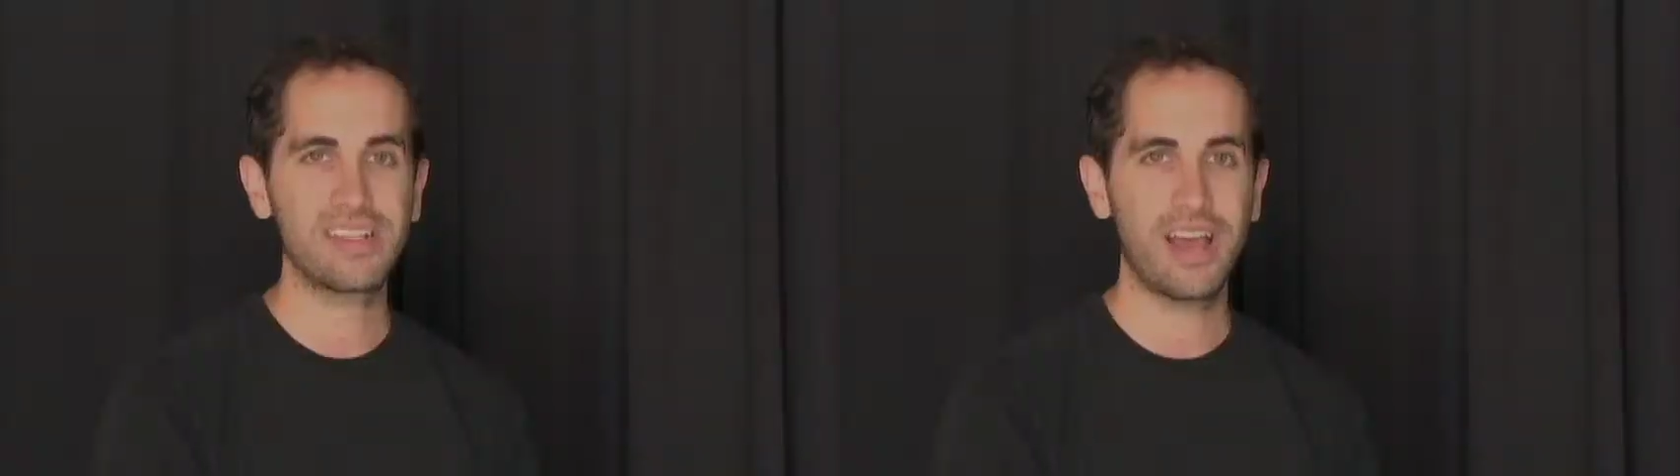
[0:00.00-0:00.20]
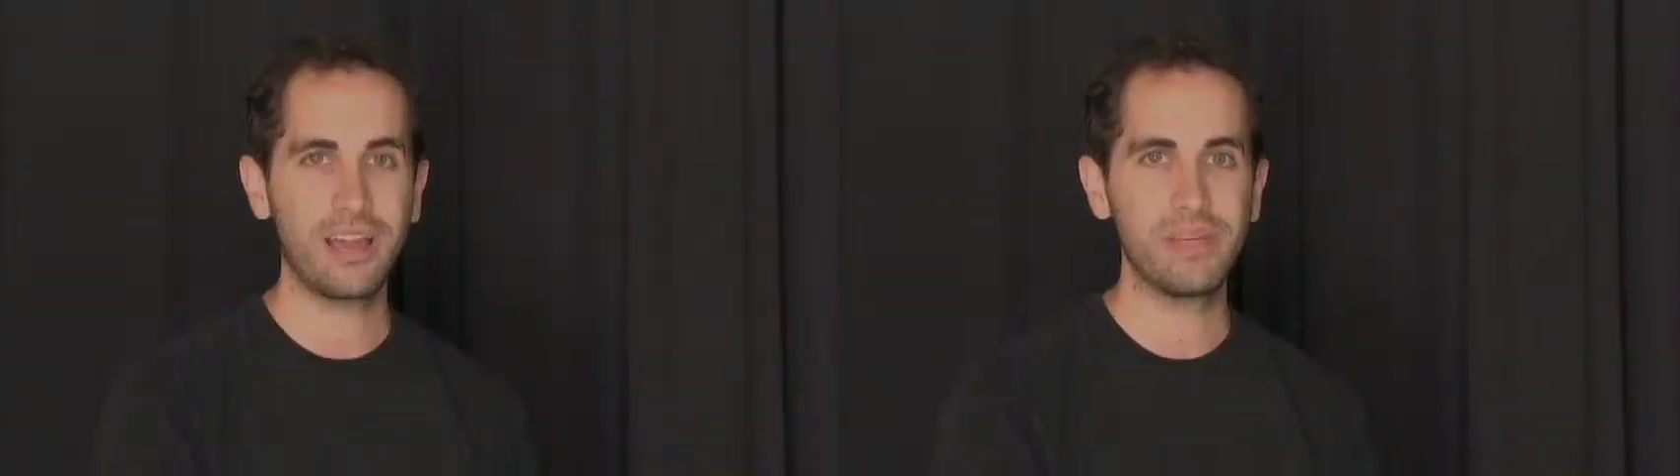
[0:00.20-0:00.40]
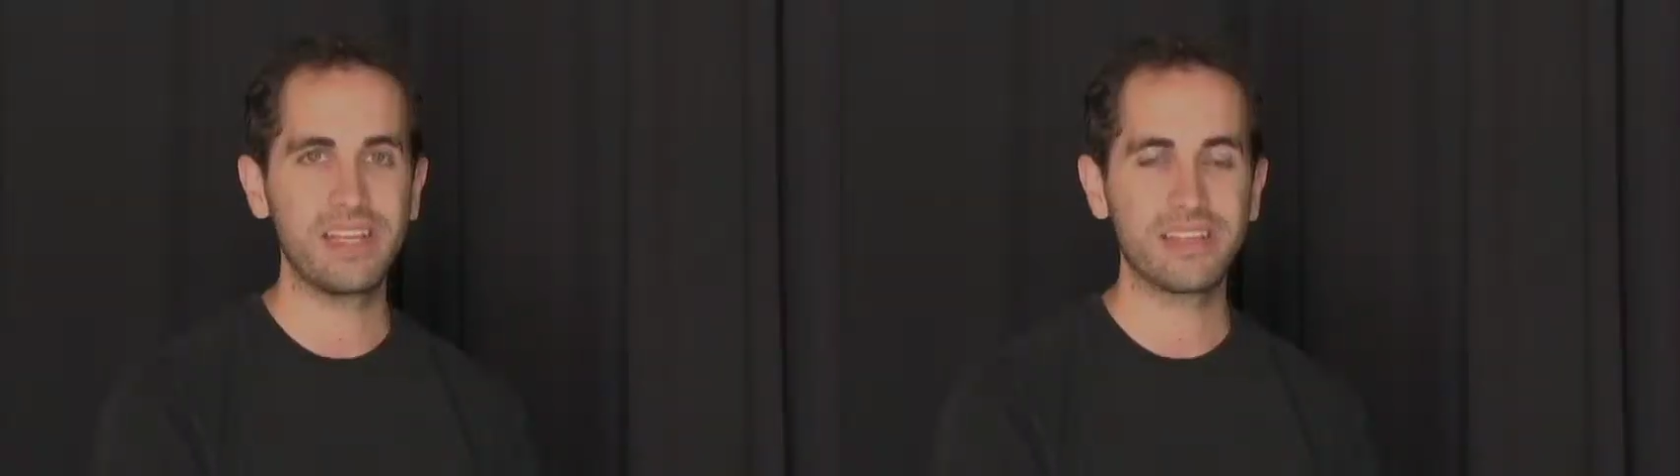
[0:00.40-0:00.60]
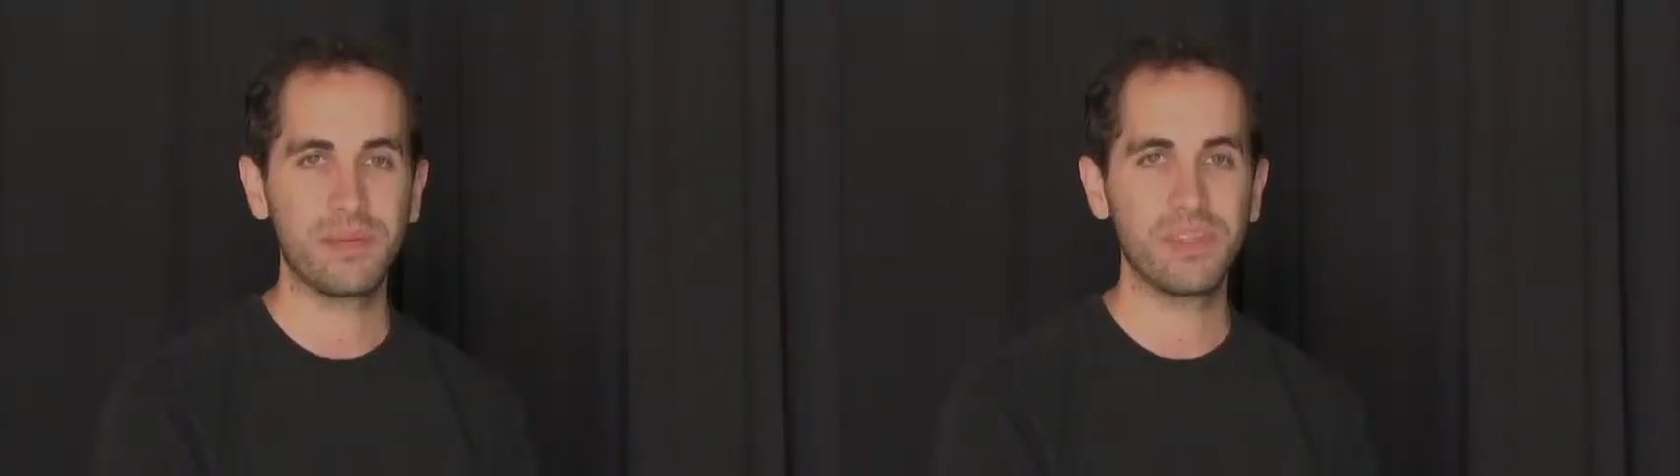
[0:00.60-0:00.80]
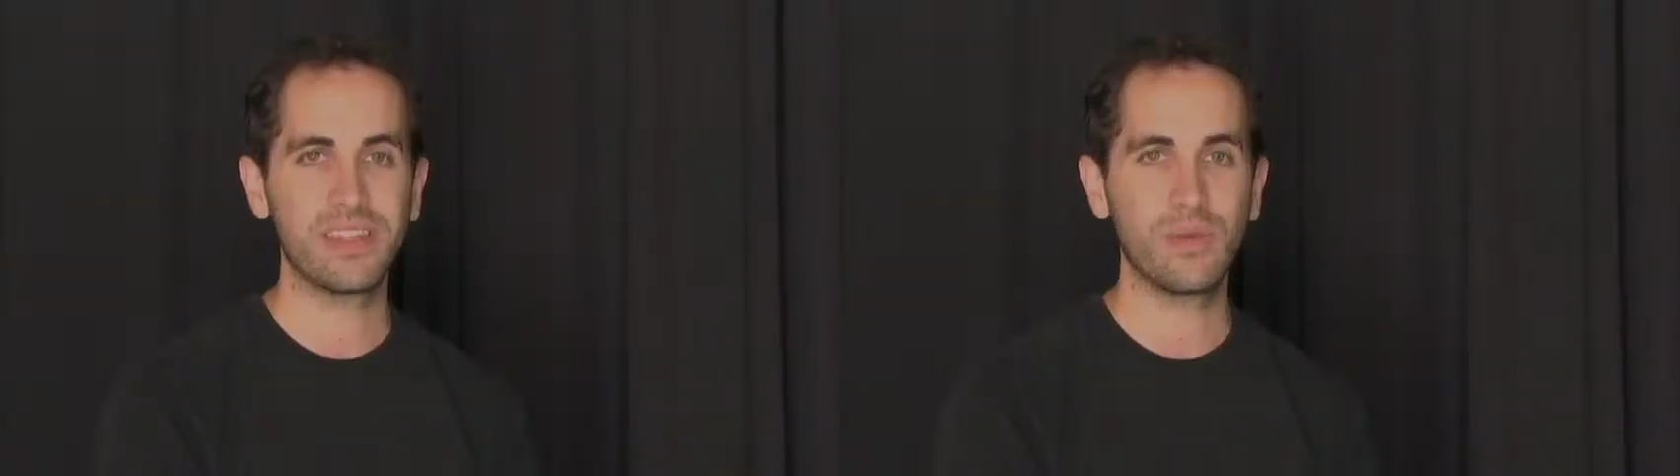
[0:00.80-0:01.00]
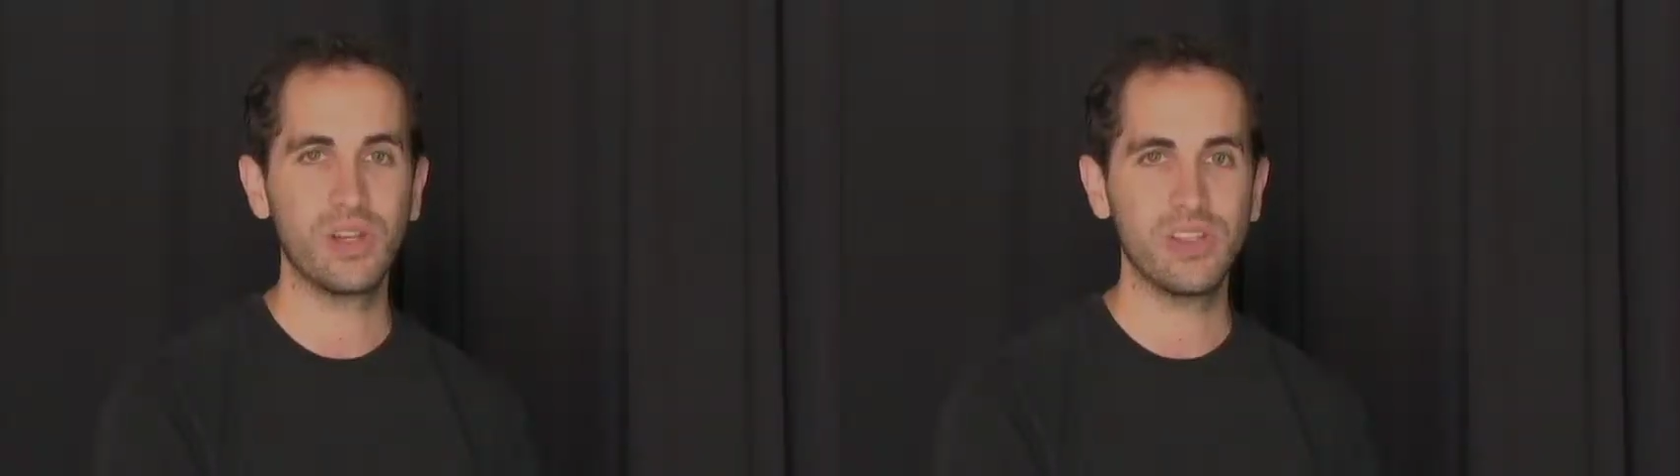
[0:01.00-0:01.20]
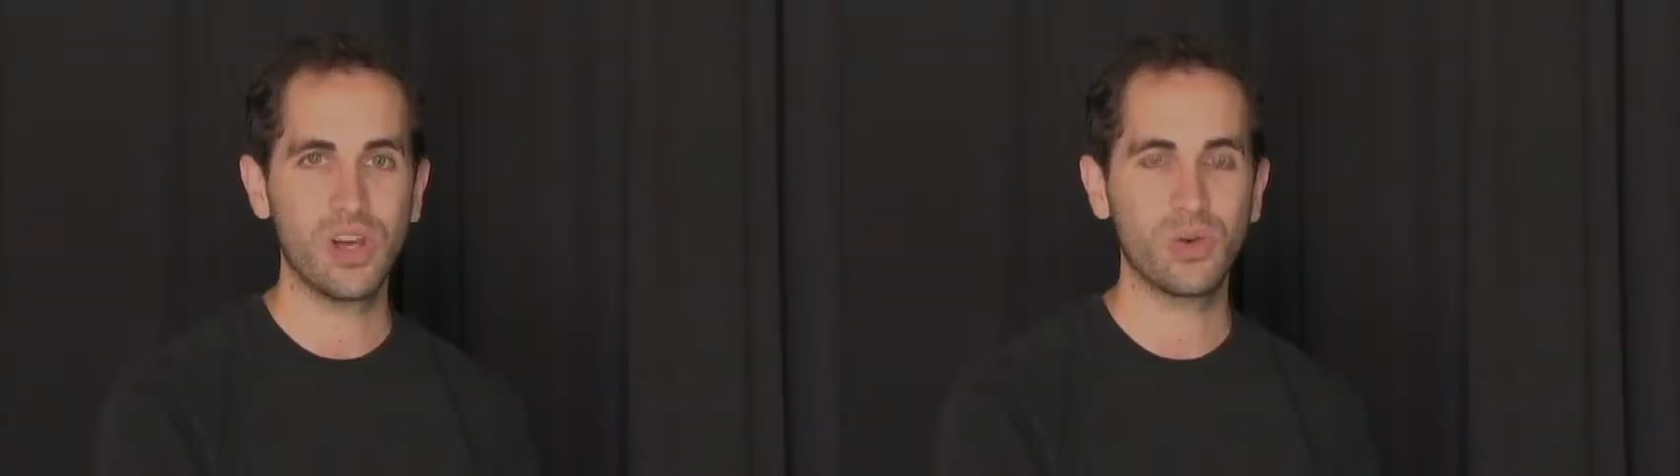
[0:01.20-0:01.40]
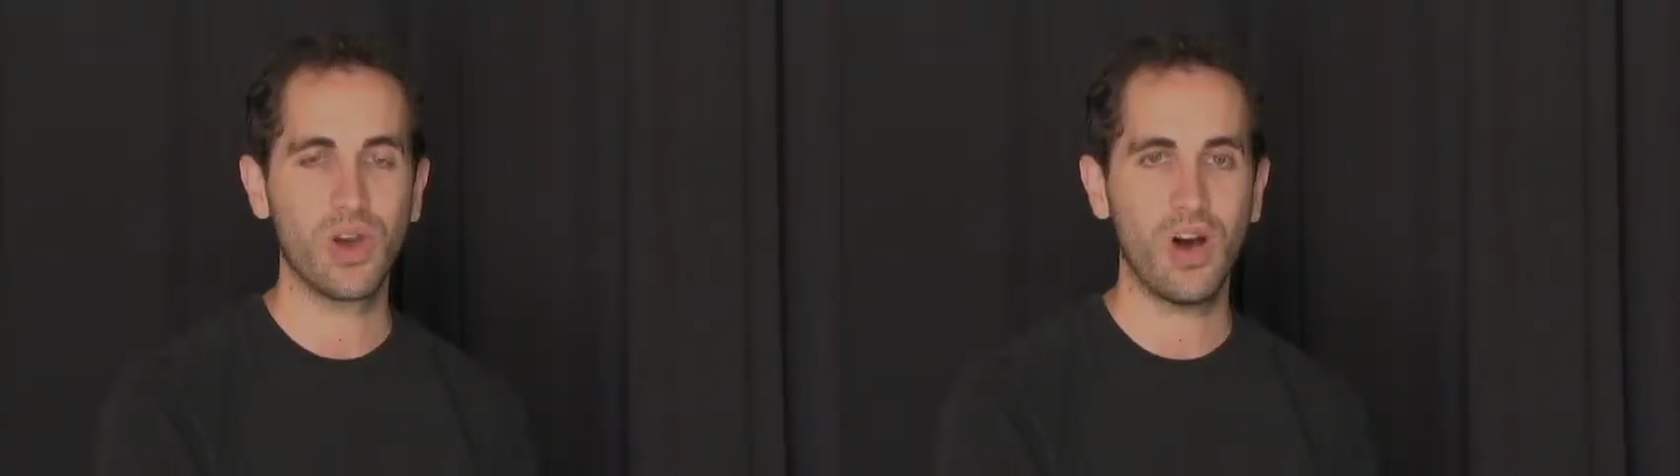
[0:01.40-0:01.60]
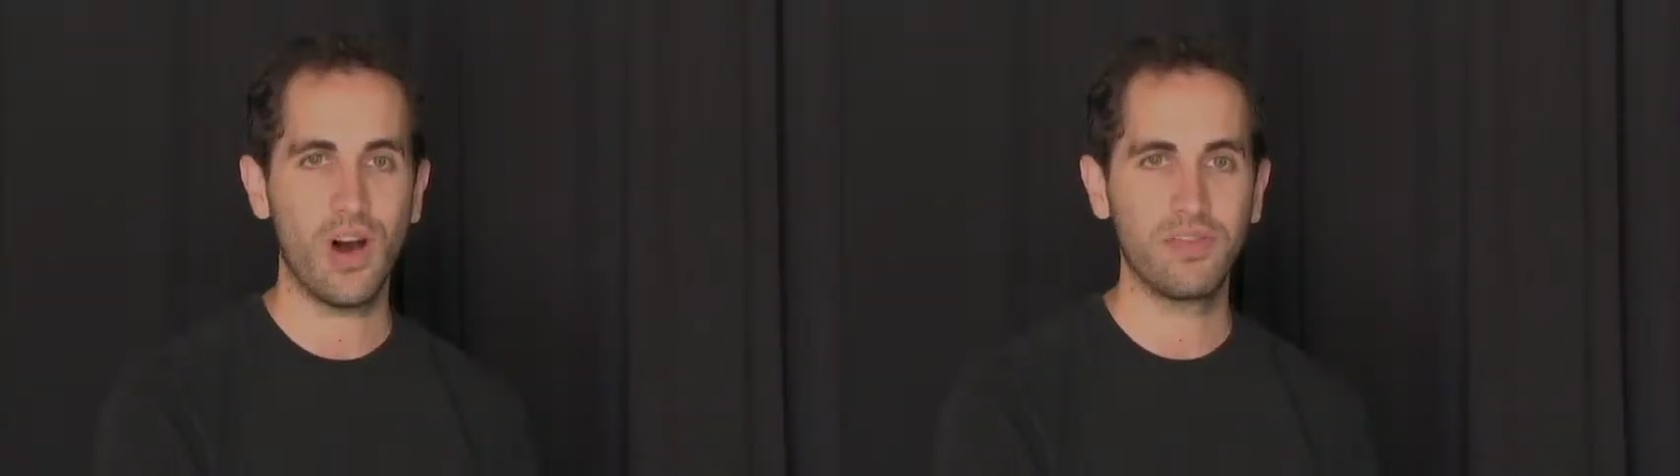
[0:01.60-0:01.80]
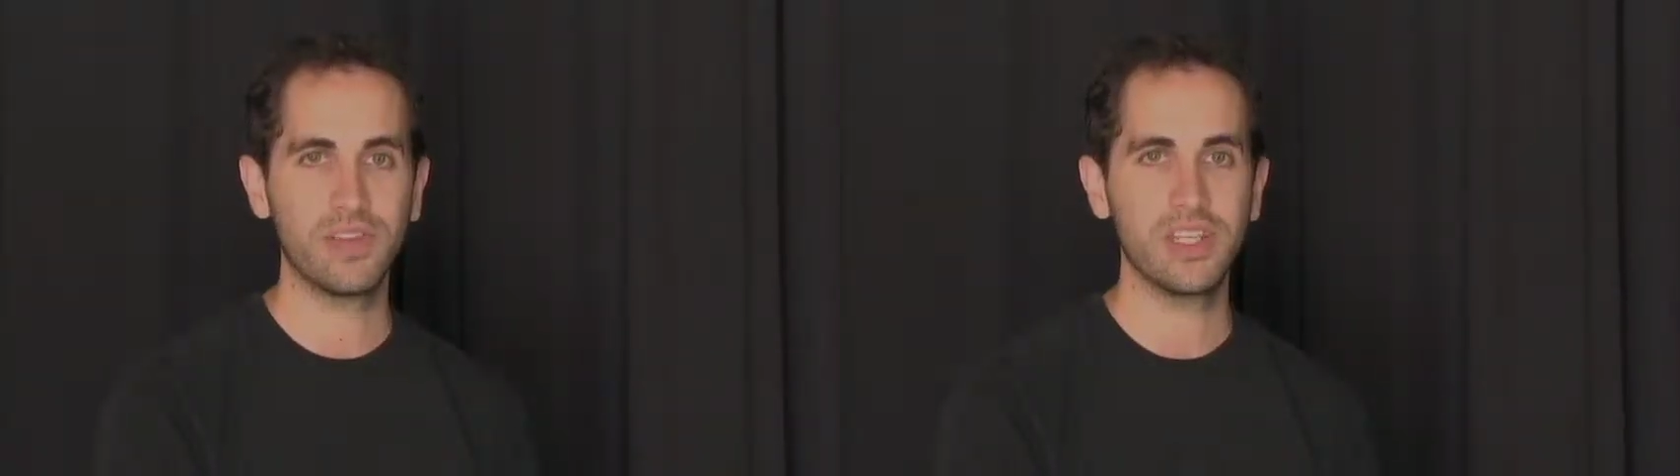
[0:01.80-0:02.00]
timing is something that we don't
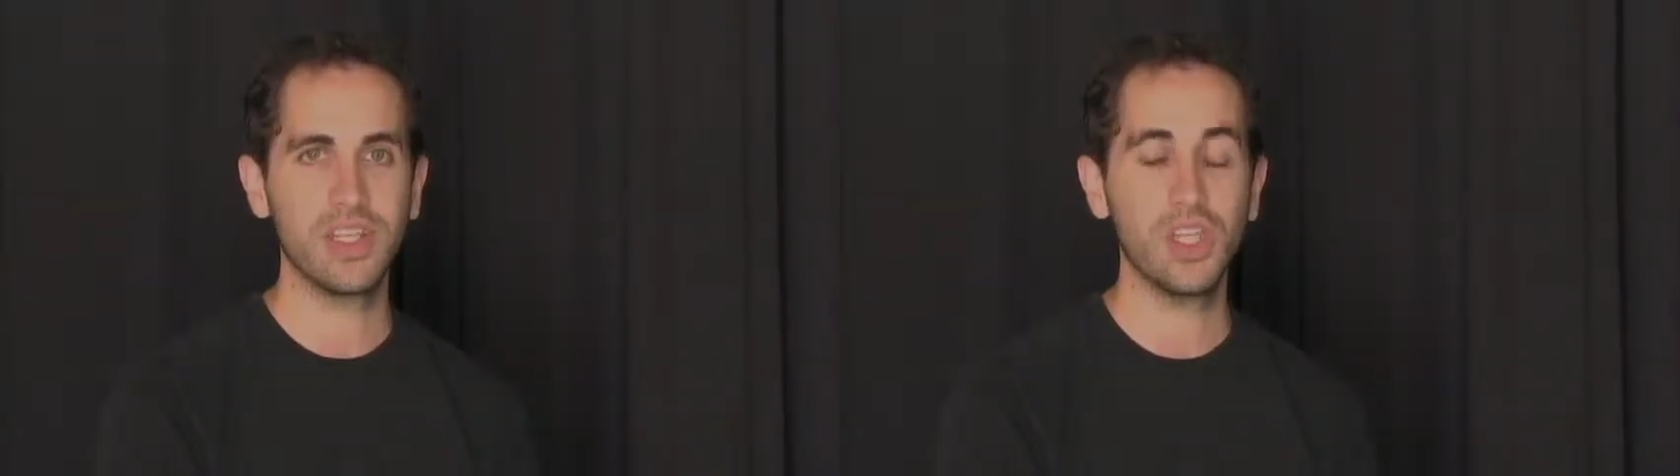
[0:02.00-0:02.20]
often